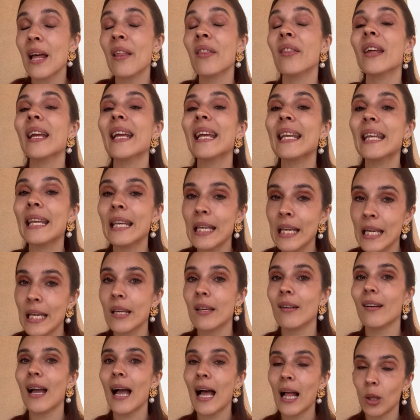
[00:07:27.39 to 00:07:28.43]
and they
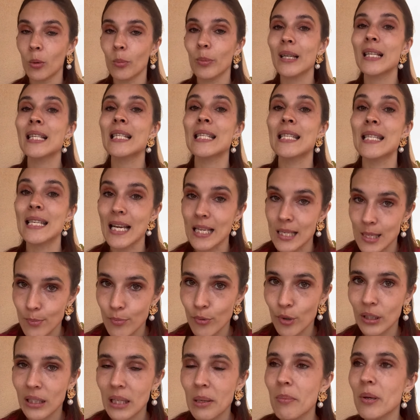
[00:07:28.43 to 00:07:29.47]
need help
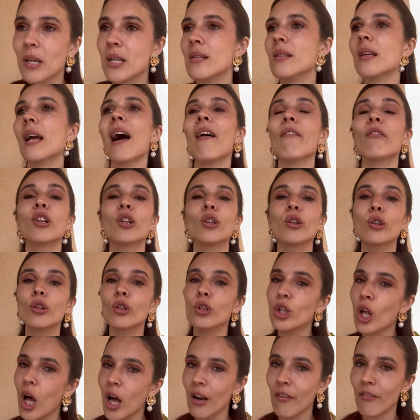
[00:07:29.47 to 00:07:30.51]
desperately because they have a
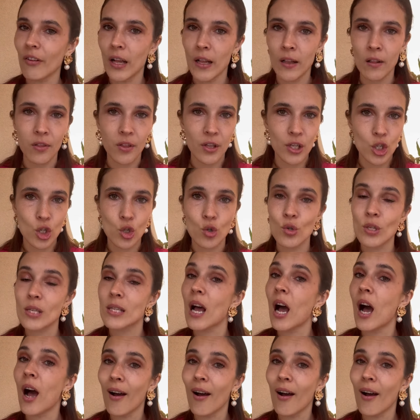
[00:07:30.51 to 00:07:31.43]
lot of health issues